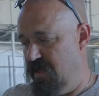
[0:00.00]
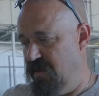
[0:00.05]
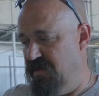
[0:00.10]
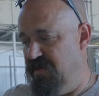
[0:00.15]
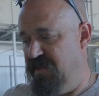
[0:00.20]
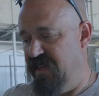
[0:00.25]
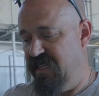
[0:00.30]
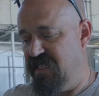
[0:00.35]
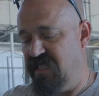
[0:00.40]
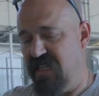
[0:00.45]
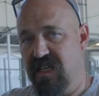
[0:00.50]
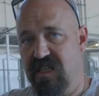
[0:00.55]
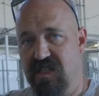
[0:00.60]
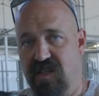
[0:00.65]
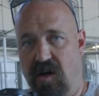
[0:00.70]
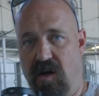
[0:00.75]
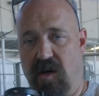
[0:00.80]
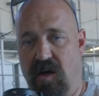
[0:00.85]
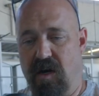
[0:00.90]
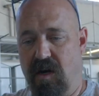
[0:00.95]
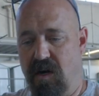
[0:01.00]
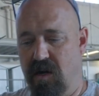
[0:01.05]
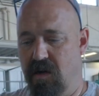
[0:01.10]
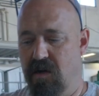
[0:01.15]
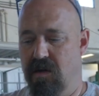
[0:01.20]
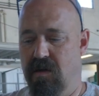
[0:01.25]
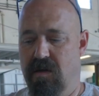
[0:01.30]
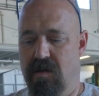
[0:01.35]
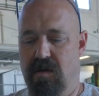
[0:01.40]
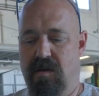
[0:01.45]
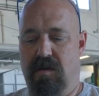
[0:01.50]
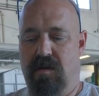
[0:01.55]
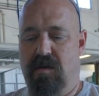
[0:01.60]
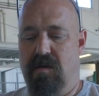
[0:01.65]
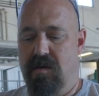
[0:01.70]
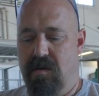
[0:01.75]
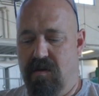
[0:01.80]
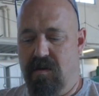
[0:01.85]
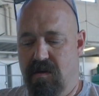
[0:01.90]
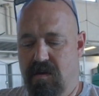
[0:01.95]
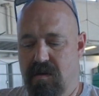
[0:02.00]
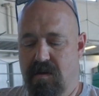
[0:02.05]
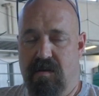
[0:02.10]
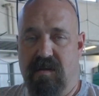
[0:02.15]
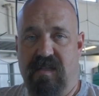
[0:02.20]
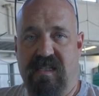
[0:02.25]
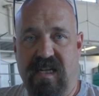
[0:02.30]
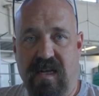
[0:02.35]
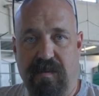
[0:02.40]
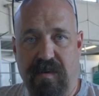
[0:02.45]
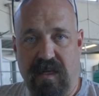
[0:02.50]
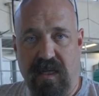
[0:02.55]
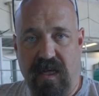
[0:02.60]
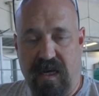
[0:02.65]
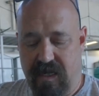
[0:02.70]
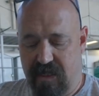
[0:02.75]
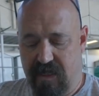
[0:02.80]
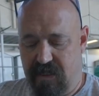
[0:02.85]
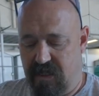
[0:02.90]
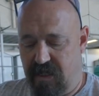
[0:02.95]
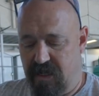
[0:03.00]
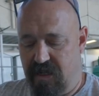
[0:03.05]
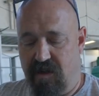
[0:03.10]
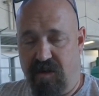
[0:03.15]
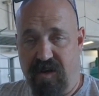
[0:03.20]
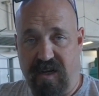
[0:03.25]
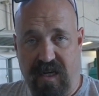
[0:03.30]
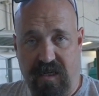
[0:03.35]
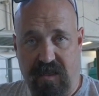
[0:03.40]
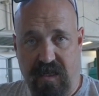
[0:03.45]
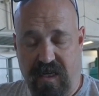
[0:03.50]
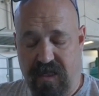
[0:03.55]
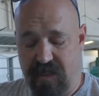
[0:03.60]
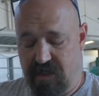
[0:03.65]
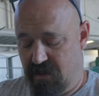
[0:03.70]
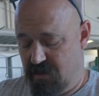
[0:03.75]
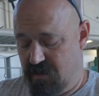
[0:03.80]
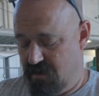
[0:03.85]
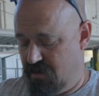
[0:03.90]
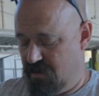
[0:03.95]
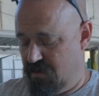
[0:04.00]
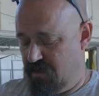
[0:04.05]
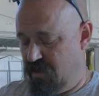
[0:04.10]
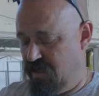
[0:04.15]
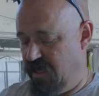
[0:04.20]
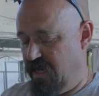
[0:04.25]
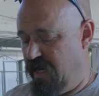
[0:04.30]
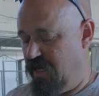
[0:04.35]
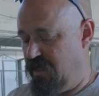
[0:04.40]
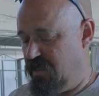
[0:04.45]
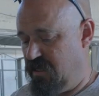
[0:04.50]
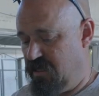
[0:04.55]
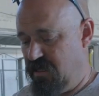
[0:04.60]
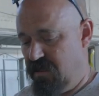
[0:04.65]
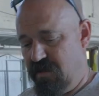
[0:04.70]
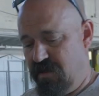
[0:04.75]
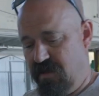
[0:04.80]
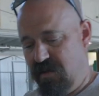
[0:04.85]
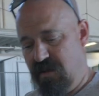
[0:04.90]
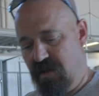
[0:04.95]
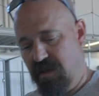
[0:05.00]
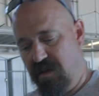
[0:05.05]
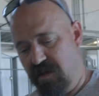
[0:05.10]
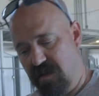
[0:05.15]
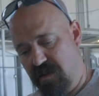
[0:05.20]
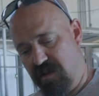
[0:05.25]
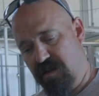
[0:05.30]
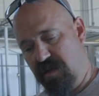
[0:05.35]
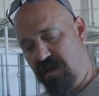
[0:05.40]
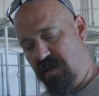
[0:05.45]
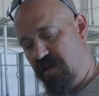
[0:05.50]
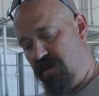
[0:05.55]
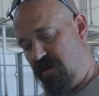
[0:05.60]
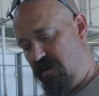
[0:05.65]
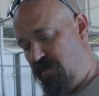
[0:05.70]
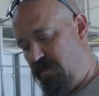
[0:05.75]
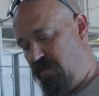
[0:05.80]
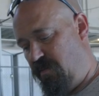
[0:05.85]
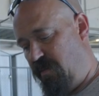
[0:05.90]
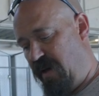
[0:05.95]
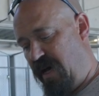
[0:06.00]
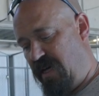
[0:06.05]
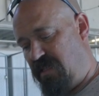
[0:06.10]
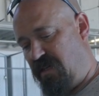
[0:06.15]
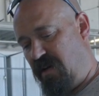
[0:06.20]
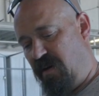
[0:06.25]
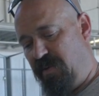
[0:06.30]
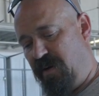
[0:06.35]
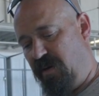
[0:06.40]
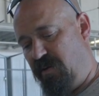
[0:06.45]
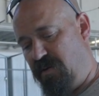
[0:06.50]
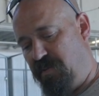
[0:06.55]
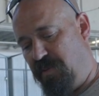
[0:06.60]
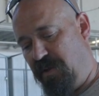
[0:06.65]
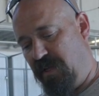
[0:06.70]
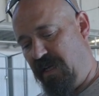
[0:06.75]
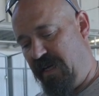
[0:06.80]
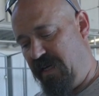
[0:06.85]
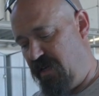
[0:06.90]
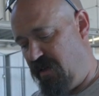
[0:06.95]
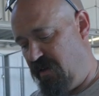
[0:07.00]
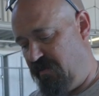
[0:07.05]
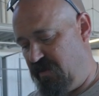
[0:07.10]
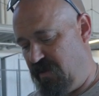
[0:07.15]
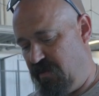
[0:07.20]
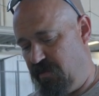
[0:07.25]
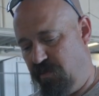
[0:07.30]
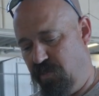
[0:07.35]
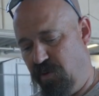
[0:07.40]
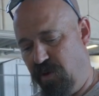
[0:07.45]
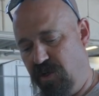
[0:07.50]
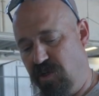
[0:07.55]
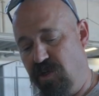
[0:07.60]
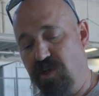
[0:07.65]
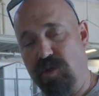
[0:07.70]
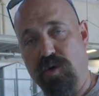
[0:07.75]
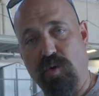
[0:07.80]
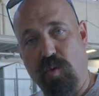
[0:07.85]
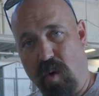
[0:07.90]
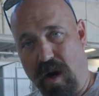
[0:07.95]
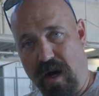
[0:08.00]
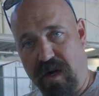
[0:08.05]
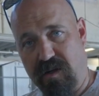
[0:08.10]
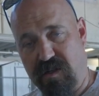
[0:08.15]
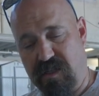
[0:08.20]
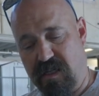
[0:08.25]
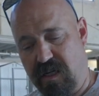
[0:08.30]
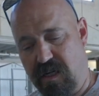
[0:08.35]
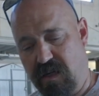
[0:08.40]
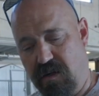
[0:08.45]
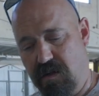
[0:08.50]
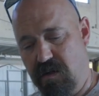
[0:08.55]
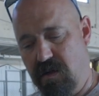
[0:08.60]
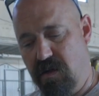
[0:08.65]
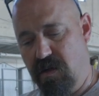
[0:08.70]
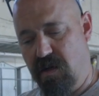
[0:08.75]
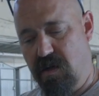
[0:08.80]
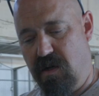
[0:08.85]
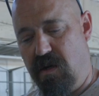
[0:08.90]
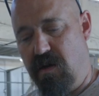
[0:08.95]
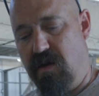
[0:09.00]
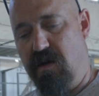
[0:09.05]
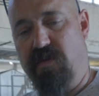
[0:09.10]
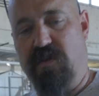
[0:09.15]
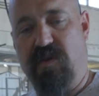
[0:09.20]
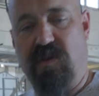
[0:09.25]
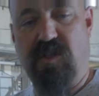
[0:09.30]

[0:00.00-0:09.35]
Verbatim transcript: this is our steaming light and our deck light that the mast company was polite enough to put two wires in here. There's